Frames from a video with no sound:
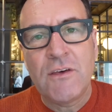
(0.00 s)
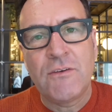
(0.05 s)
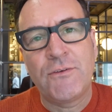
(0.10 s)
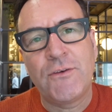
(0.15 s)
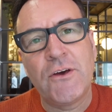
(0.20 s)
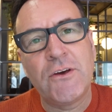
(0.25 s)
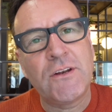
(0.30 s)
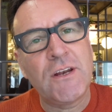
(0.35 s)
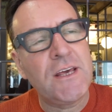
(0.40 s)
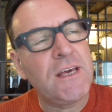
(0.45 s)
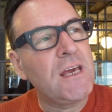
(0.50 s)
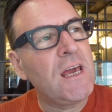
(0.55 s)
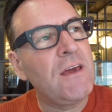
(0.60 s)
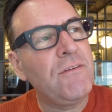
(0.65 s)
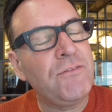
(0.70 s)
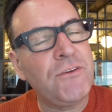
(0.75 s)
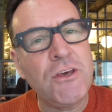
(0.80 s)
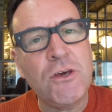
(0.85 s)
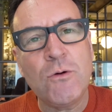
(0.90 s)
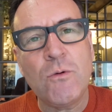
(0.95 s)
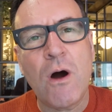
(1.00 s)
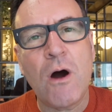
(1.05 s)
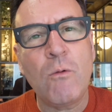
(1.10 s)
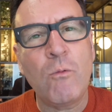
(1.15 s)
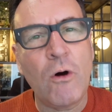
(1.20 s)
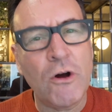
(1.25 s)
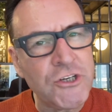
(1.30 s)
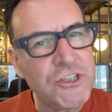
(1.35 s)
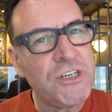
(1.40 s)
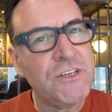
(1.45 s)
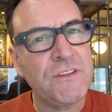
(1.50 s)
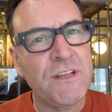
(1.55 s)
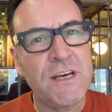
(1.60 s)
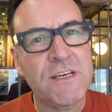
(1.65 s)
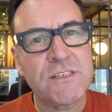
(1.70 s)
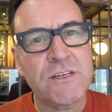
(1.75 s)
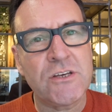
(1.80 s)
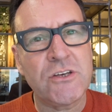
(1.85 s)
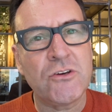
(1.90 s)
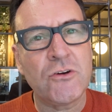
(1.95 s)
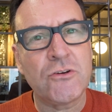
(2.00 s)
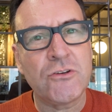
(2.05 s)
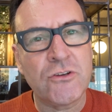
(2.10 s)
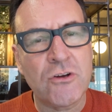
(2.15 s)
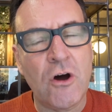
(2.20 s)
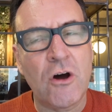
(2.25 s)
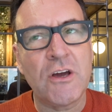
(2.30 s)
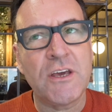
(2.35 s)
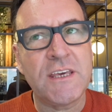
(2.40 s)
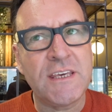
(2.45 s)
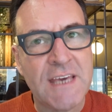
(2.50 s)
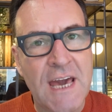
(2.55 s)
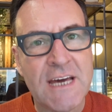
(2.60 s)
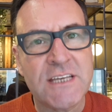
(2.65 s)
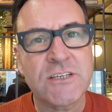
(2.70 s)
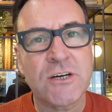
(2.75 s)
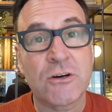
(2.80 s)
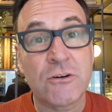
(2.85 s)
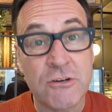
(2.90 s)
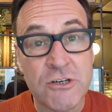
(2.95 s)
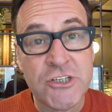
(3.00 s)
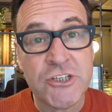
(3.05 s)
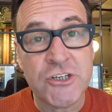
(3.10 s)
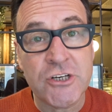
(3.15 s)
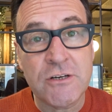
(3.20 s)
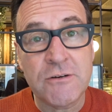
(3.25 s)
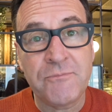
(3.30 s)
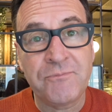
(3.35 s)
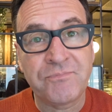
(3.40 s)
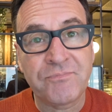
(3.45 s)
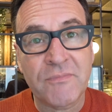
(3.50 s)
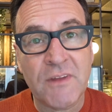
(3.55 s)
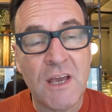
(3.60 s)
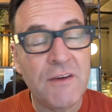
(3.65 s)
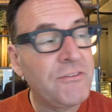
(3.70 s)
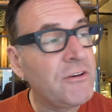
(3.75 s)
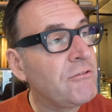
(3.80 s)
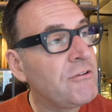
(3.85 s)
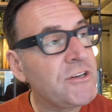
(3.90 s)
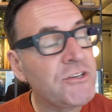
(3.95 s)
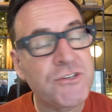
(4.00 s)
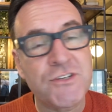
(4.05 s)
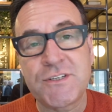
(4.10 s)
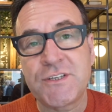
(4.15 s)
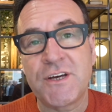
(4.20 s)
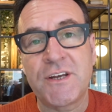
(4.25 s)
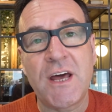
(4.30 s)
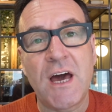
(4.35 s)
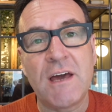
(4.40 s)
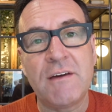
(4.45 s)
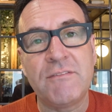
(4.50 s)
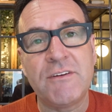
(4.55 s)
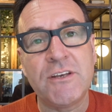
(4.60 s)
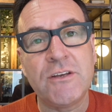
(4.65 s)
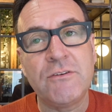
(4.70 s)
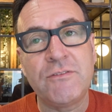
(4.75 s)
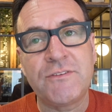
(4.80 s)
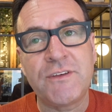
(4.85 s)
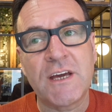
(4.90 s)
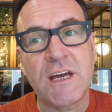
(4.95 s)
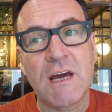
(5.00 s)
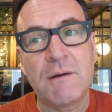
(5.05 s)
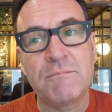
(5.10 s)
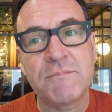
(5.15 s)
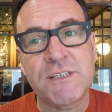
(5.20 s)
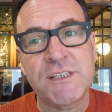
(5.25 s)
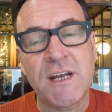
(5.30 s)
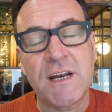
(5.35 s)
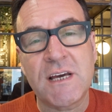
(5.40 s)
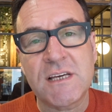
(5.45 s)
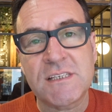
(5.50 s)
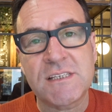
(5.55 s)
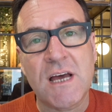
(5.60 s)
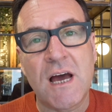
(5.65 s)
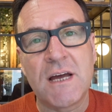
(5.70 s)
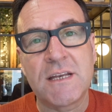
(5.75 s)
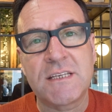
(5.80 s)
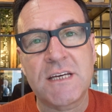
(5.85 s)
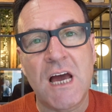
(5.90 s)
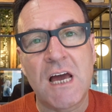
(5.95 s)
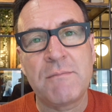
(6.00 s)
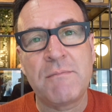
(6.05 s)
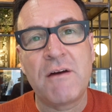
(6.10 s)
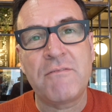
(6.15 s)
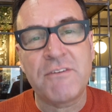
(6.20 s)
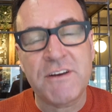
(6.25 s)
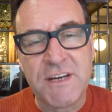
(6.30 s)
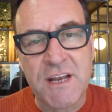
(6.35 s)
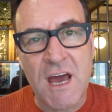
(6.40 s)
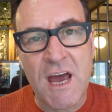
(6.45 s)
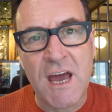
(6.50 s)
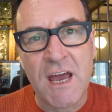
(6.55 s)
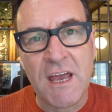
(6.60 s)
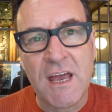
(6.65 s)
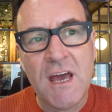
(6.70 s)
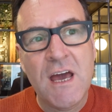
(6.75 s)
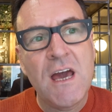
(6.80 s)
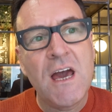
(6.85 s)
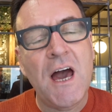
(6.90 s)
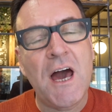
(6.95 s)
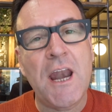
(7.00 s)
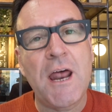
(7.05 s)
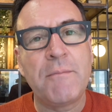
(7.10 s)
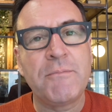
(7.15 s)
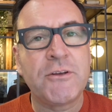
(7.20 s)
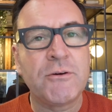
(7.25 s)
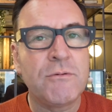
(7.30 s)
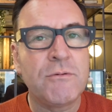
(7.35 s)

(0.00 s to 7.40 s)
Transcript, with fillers: Thirdly, if you are watching this and you're not yet a Christian, if you're interested, I have a new thing. I'm setting aside time every day and I'm